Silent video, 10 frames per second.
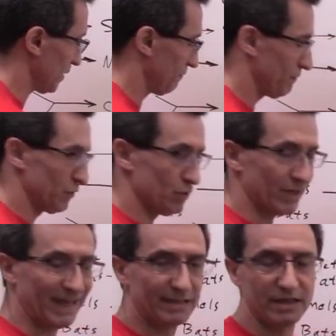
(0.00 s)
if you
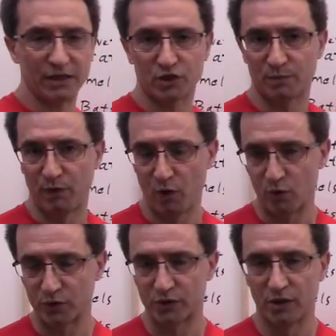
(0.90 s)
get
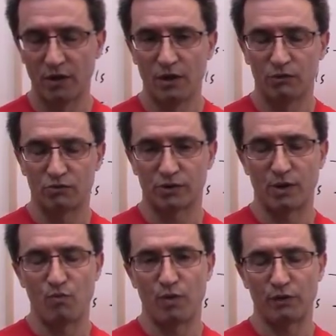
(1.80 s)
exposed to
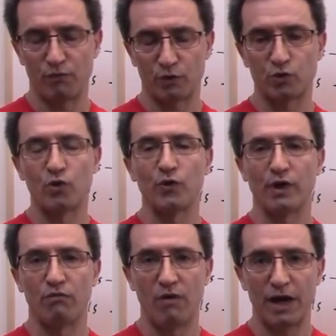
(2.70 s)
someone with
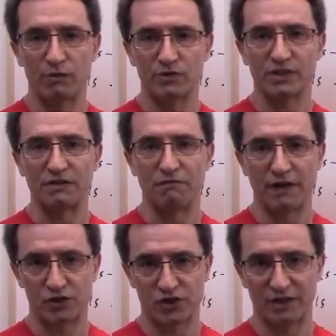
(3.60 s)
coronavirus
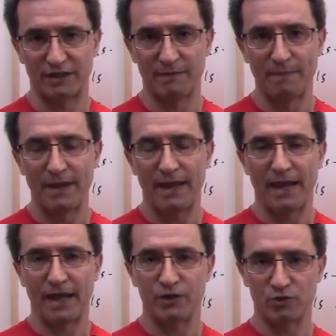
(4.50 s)
infection
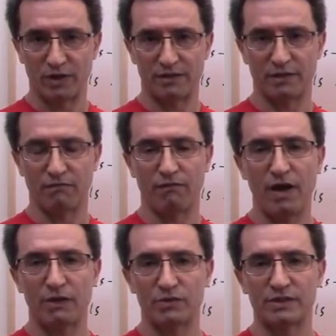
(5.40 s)
and you get the
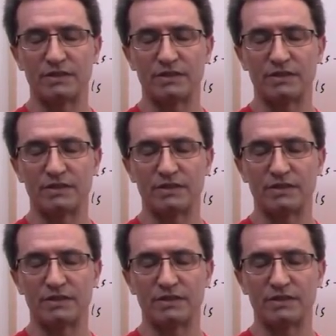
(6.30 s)
virus